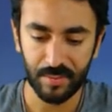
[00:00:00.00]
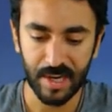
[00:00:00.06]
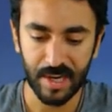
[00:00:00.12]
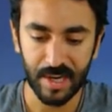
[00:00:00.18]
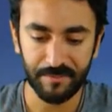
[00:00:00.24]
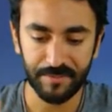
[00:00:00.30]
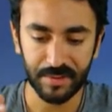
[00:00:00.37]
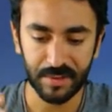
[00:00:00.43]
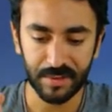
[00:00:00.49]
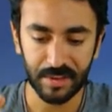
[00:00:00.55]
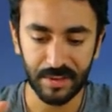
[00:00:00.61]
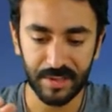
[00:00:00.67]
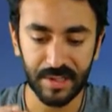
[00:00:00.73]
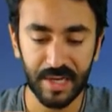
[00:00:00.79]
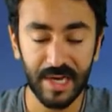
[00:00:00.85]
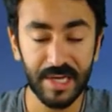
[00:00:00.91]
And now that
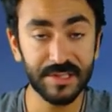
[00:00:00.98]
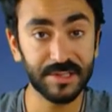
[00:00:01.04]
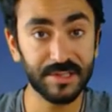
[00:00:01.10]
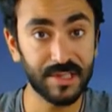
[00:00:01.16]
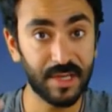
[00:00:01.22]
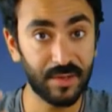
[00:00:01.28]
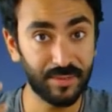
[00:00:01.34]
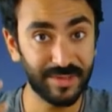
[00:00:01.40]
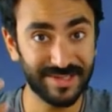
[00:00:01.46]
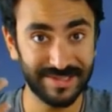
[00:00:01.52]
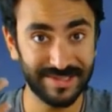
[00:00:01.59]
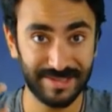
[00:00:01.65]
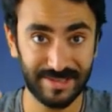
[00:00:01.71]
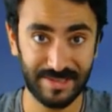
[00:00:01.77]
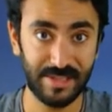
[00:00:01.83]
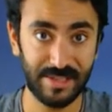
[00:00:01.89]
we have the clear
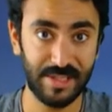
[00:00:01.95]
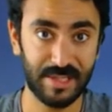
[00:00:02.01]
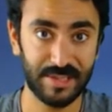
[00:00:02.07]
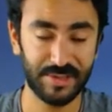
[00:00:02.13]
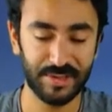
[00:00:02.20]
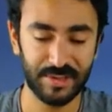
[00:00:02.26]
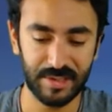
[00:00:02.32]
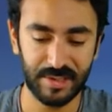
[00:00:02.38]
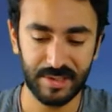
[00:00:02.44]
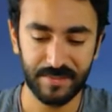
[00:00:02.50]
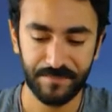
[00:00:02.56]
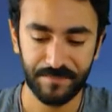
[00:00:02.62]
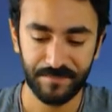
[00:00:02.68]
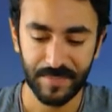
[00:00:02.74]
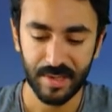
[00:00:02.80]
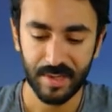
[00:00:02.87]
edges, now we can
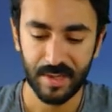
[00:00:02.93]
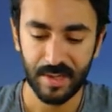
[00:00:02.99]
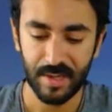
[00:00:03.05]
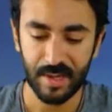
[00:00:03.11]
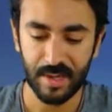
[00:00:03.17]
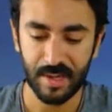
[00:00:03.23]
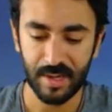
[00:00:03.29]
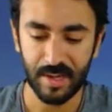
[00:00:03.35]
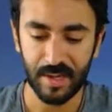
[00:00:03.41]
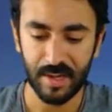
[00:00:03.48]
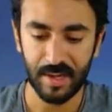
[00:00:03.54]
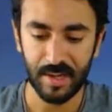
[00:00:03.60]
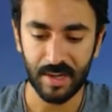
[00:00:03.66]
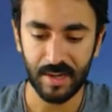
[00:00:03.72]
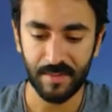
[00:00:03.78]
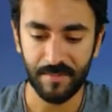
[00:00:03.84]
see actually
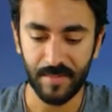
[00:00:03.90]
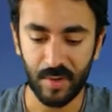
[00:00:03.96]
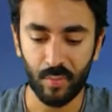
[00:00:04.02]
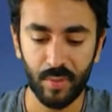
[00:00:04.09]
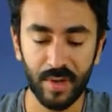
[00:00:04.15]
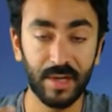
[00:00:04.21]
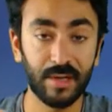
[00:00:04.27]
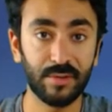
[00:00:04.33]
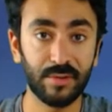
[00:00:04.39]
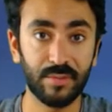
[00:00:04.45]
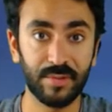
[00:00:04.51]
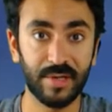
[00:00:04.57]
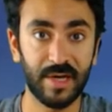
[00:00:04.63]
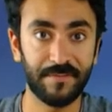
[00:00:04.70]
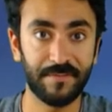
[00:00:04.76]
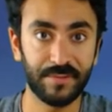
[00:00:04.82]

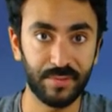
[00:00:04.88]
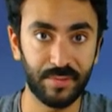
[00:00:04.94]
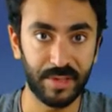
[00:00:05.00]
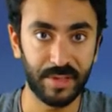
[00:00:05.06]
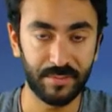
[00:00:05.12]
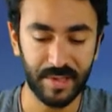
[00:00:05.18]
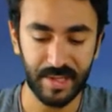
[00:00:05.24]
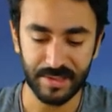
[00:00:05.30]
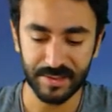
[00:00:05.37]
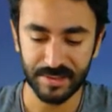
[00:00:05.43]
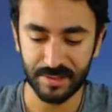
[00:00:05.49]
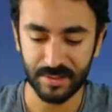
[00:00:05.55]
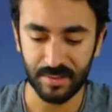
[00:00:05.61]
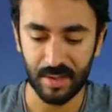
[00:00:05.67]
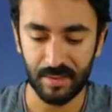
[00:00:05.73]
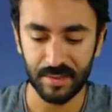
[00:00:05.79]
where do we have
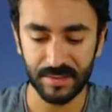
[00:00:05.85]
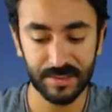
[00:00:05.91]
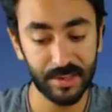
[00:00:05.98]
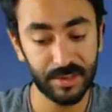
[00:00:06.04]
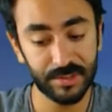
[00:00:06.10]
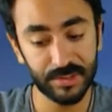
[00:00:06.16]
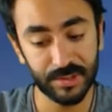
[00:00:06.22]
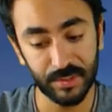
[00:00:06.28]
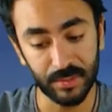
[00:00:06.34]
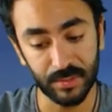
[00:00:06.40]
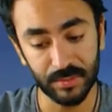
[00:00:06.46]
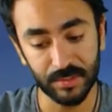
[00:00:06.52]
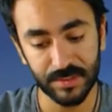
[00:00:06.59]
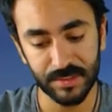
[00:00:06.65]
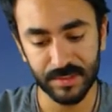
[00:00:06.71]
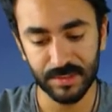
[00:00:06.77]
to erase. So now
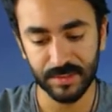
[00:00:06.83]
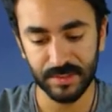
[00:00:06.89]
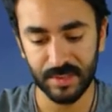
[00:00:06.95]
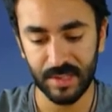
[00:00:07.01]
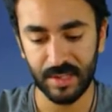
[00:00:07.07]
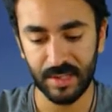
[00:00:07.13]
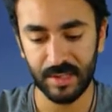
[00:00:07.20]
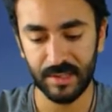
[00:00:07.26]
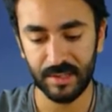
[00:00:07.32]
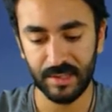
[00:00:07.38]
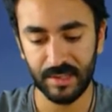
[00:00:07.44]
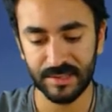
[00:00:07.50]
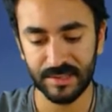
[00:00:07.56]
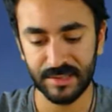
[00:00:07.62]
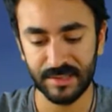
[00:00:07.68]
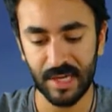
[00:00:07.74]
let's go to Tools
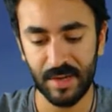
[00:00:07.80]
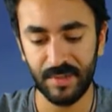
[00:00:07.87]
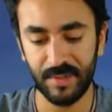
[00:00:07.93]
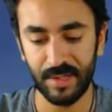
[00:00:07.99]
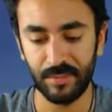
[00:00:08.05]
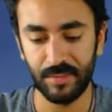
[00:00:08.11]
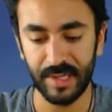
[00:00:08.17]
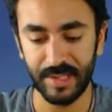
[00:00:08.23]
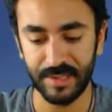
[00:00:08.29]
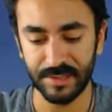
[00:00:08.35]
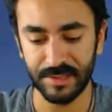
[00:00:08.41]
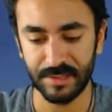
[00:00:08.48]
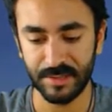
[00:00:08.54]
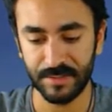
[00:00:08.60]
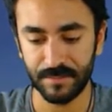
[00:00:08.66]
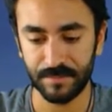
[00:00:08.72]
and let's
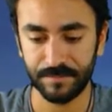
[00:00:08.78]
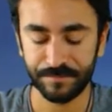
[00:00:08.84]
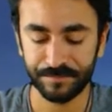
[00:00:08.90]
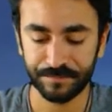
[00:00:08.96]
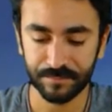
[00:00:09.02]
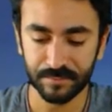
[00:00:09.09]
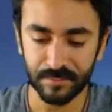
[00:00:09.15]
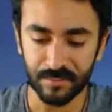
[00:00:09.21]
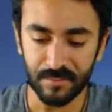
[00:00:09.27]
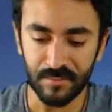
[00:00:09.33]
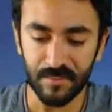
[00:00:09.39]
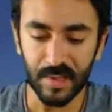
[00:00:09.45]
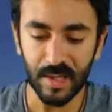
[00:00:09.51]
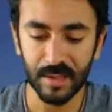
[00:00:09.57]
tap Erase.